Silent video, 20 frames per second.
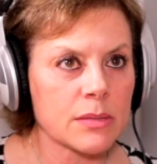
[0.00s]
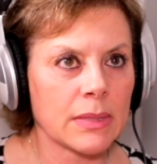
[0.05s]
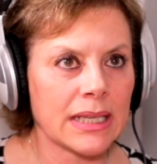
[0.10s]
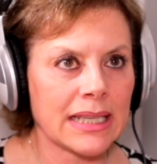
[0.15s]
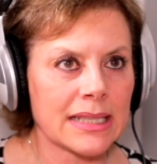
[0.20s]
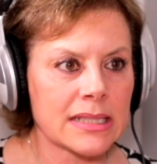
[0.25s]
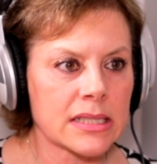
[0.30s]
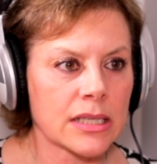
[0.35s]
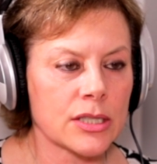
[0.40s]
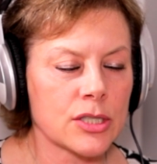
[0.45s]

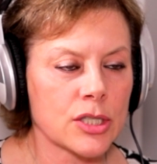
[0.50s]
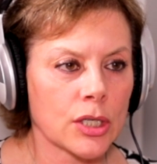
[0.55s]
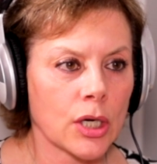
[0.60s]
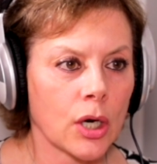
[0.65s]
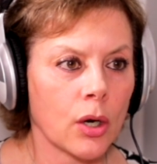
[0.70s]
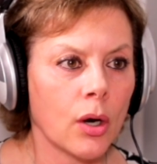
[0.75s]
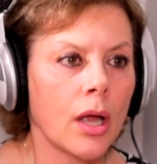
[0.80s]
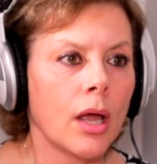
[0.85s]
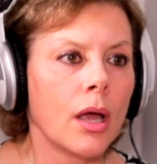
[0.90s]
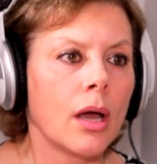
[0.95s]
me and said,
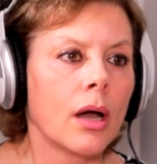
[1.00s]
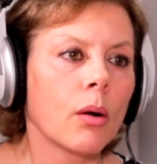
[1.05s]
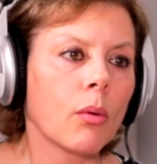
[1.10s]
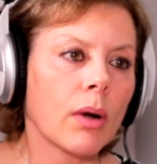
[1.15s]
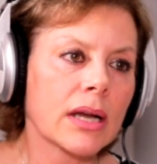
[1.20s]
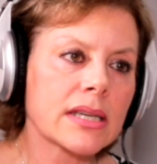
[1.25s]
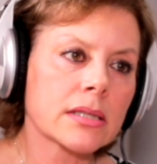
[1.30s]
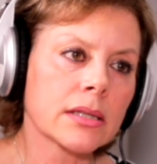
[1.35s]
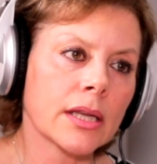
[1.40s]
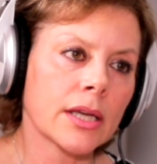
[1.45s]
I
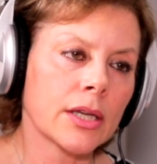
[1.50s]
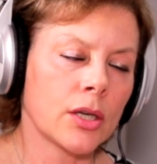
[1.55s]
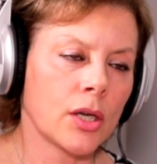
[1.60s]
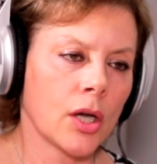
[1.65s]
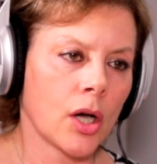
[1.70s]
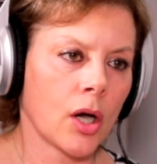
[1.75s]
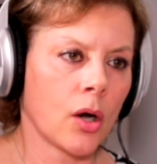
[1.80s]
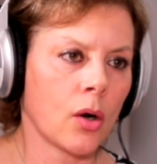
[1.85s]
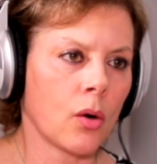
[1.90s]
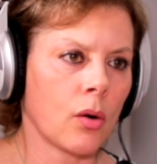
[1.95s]
wanted to let you
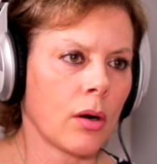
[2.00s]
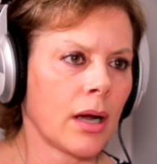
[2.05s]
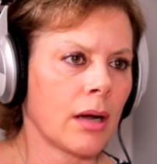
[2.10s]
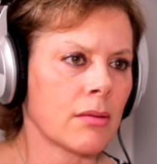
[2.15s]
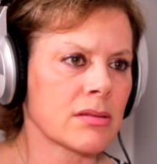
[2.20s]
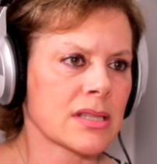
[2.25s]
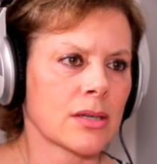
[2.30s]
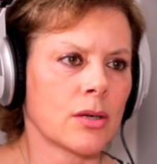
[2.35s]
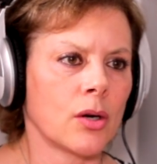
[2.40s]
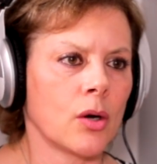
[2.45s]
know
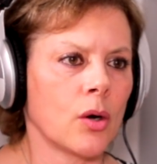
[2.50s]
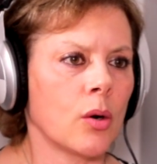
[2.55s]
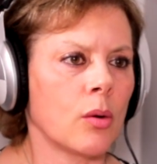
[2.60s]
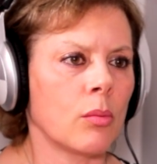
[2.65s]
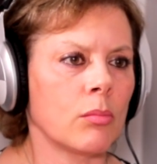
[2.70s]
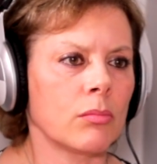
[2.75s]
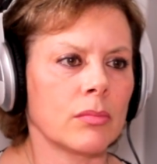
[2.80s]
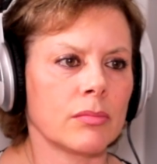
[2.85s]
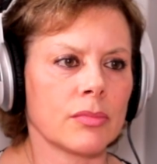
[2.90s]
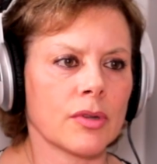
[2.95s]
I was at
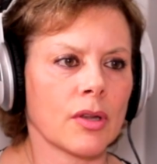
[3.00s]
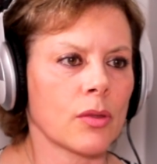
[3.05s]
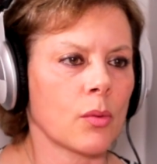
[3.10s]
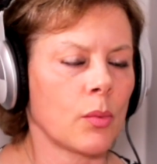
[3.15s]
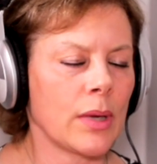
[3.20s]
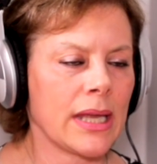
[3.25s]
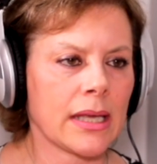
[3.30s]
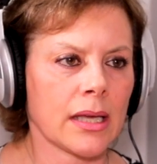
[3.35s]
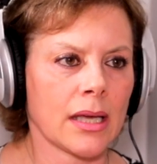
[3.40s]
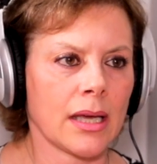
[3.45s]
home on
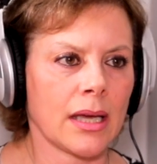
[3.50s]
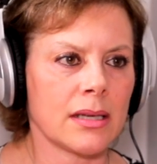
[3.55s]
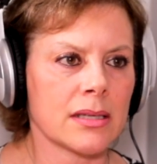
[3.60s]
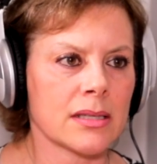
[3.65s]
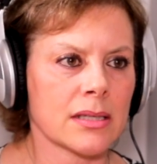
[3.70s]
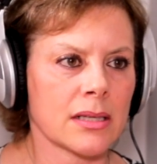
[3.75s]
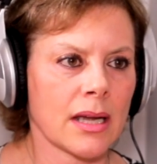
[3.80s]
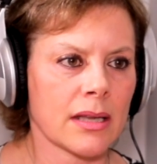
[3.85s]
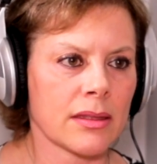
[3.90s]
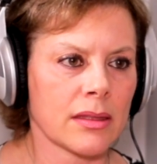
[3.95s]
the
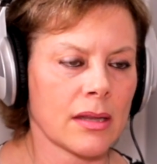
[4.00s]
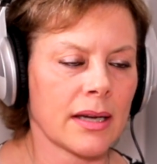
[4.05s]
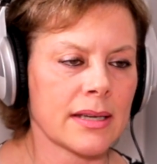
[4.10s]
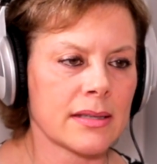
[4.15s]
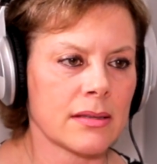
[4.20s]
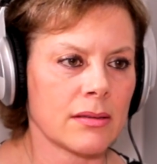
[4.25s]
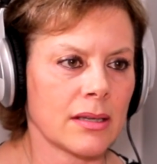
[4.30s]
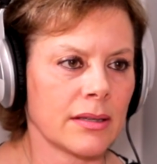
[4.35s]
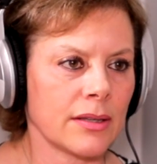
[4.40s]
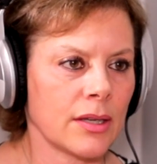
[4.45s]
weekend and I
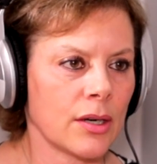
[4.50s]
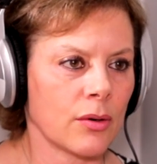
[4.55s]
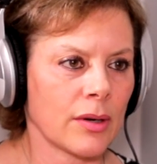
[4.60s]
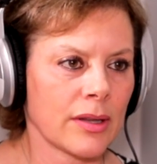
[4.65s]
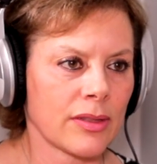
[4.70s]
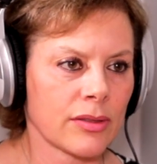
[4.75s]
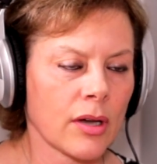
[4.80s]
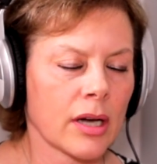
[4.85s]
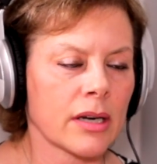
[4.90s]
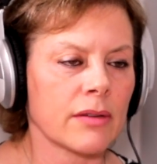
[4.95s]

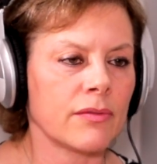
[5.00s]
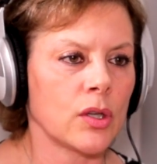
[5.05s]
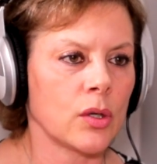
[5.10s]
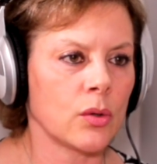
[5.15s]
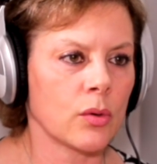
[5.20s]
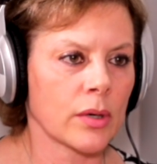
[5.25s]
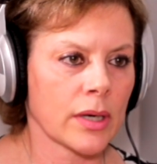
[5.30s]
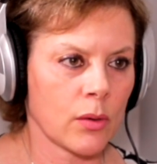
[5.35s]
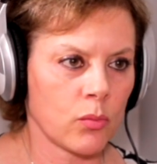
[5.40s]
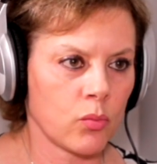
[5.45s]
thought of
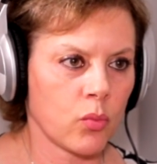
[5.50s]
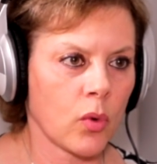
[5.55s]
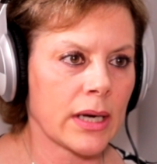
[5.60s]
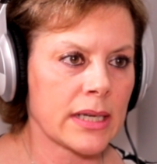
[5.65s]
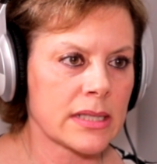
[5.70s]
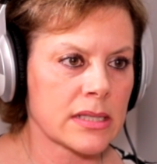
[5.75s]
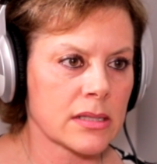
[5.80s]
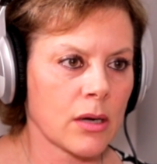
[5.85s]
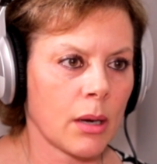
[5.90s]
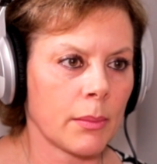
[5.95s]
you and I
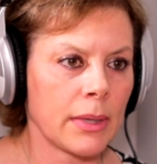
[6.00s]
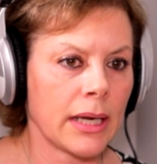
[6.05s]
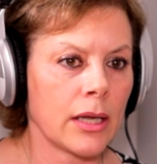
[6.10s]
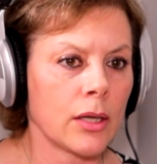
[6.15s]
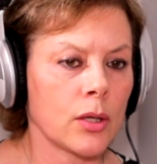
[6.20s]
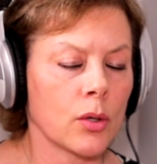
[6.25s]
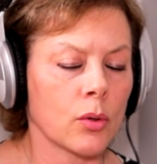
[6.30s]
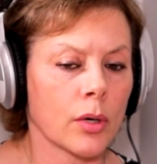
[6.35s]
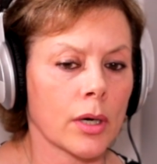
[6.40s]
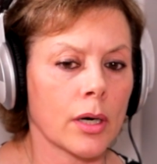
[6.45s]
wanted to
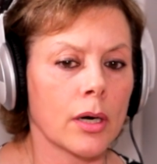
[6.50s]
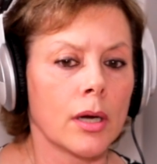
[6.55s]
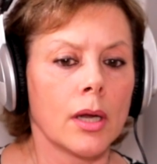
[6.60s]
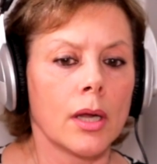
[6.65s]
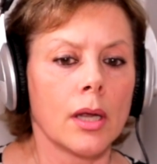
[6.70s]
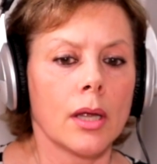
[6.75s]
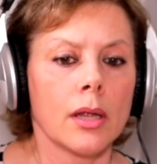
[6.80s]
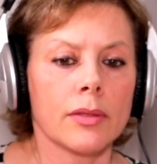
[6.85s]
nominate you, or